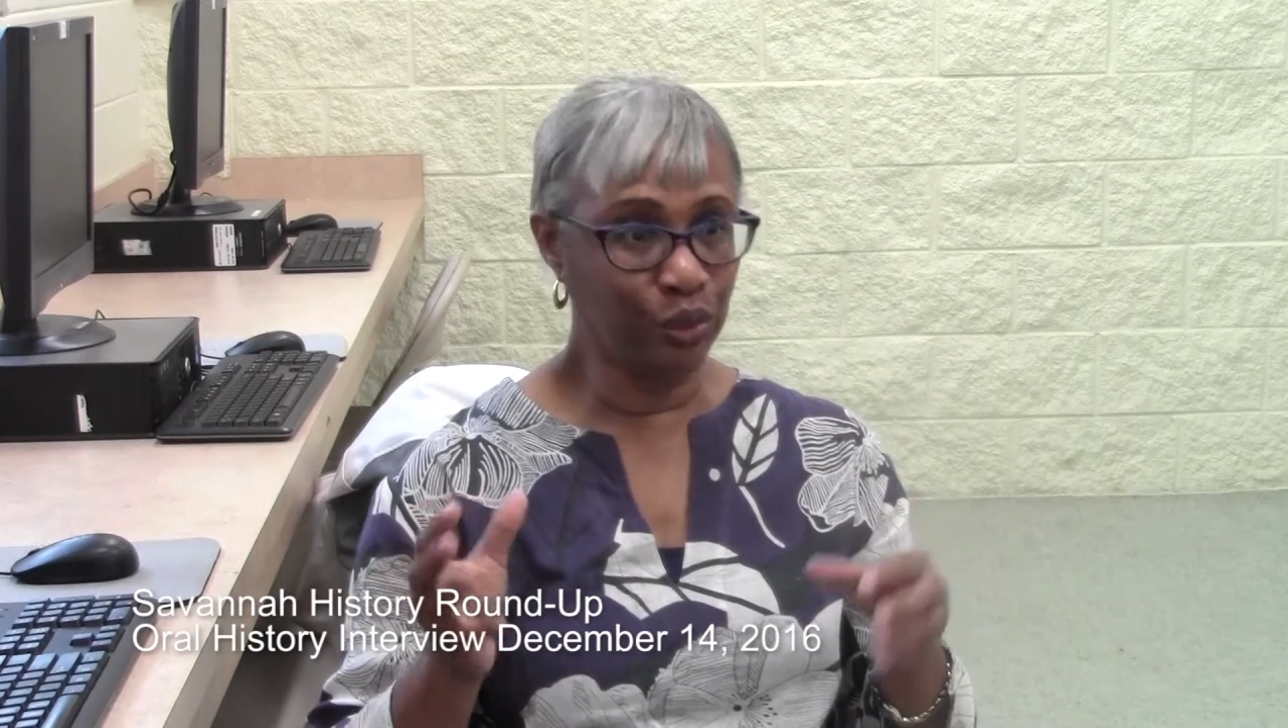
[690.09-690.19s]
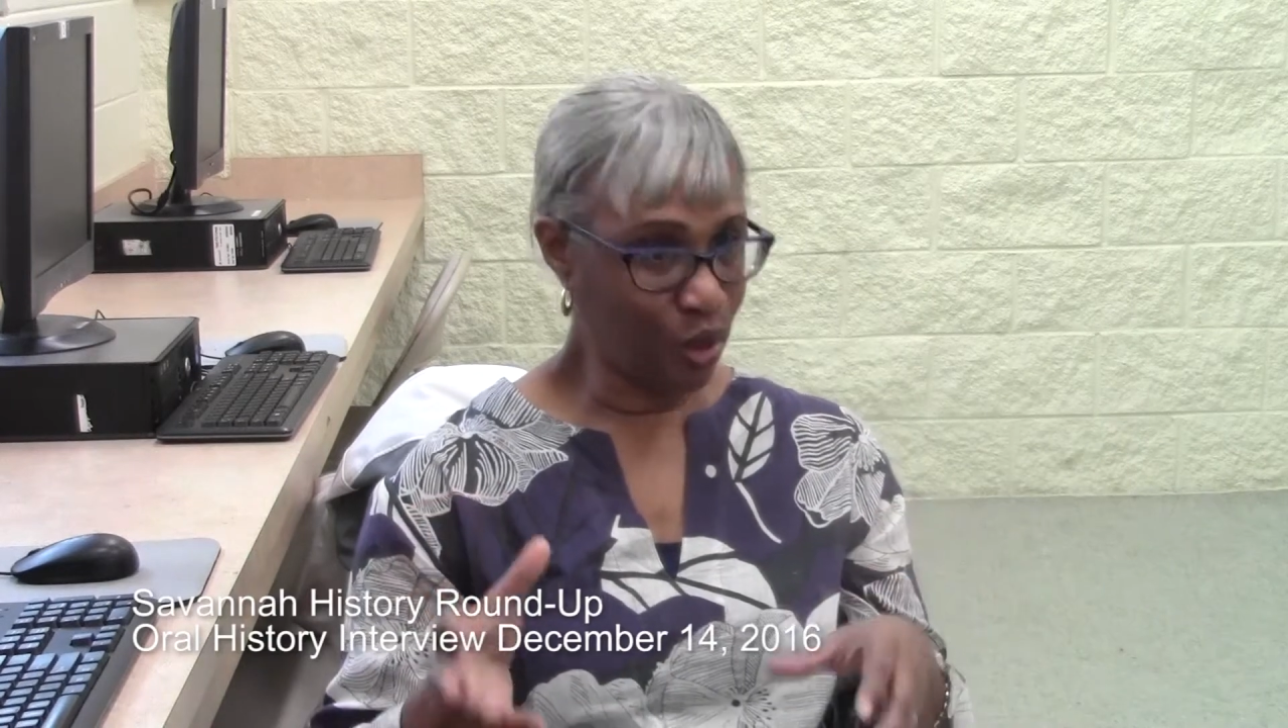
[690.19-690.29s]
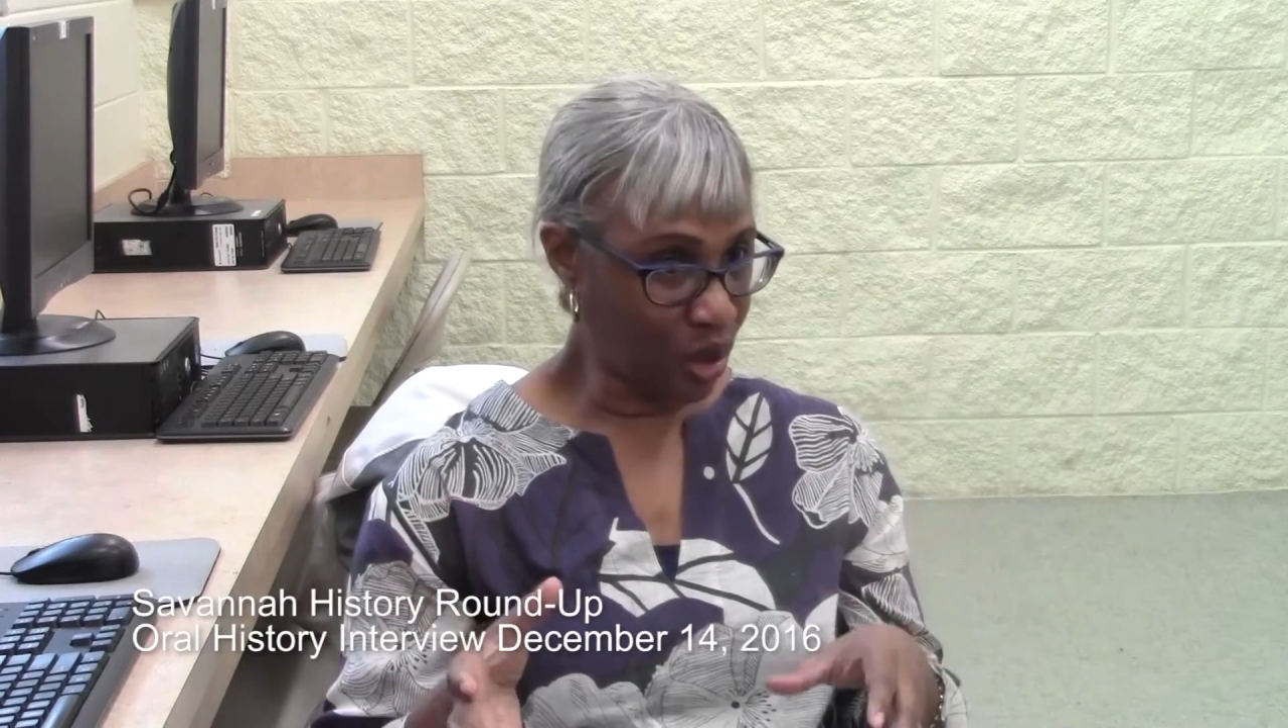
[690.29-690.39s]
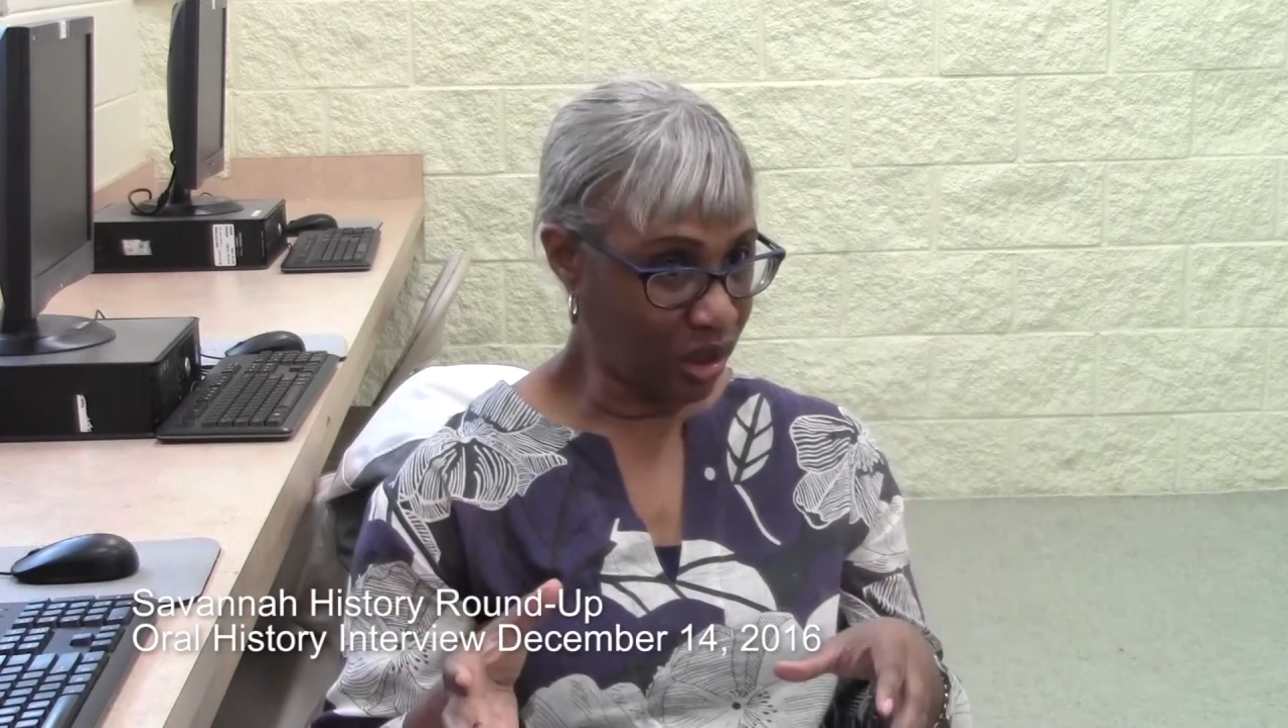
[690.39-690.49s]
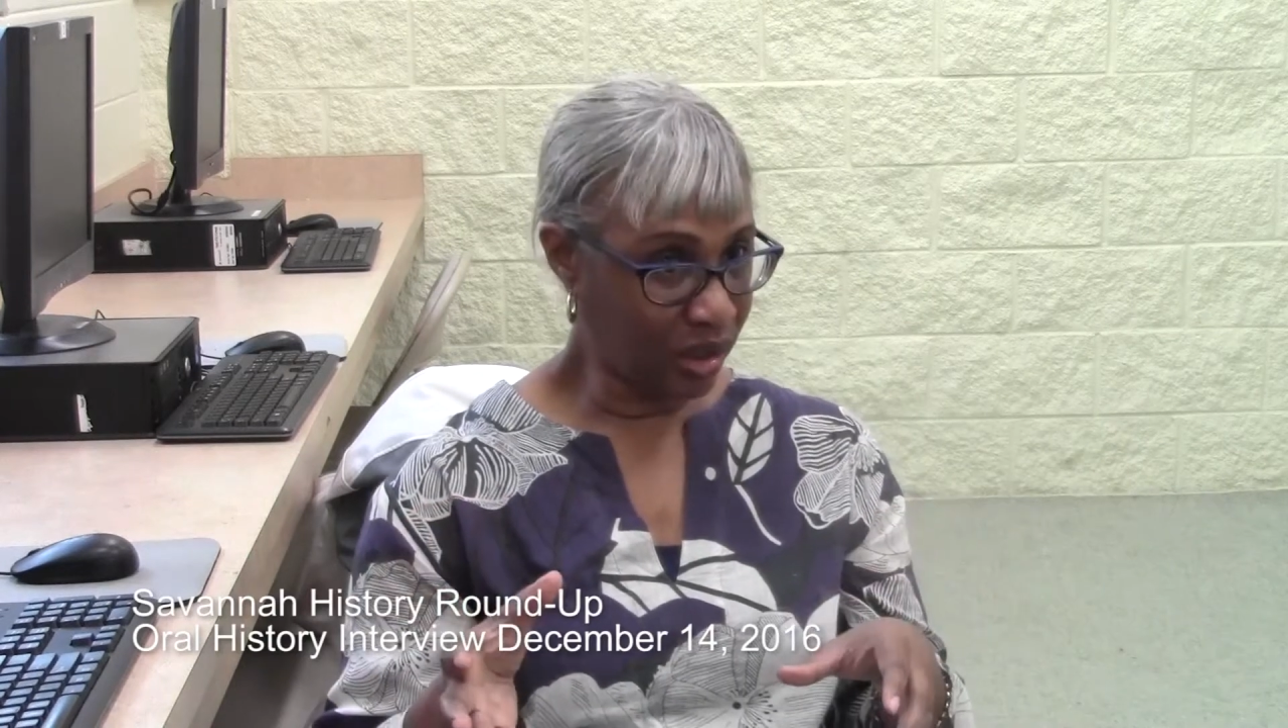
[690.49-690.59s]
taught